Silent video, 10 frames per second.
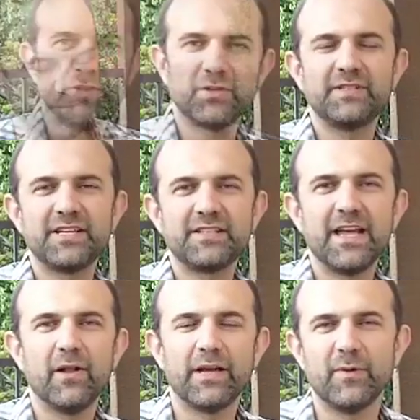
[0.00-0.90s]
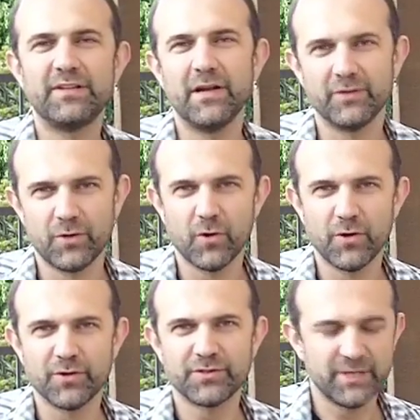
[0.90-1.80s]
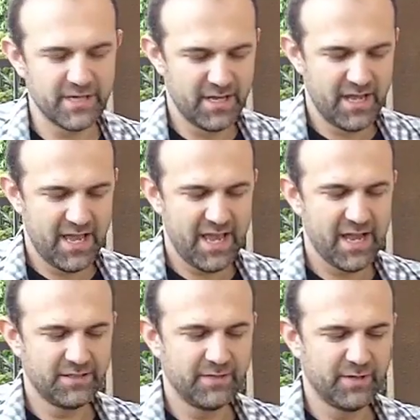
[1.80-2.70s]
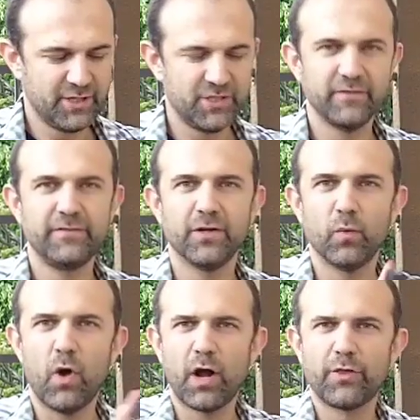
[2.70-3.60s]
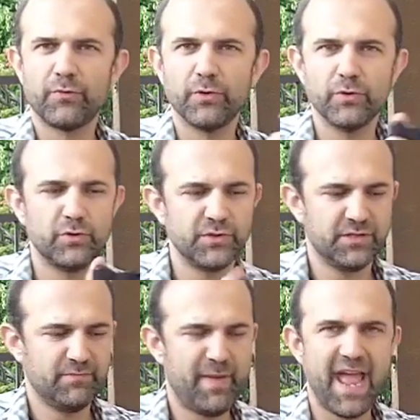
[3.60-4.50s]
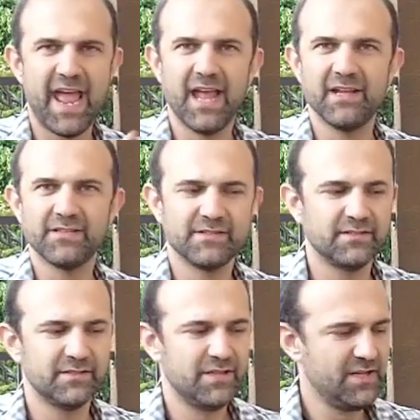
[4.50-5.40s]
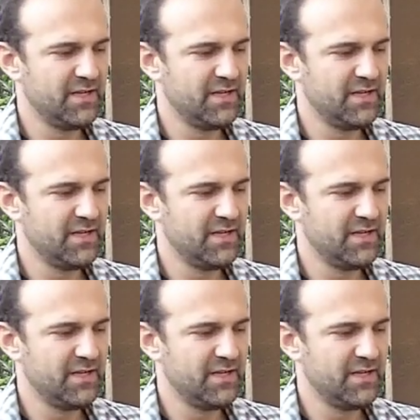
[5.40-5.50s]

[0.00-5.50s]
So to test the Owle, I went down to the corner nursery and did a bunch of walkthroughs and pans and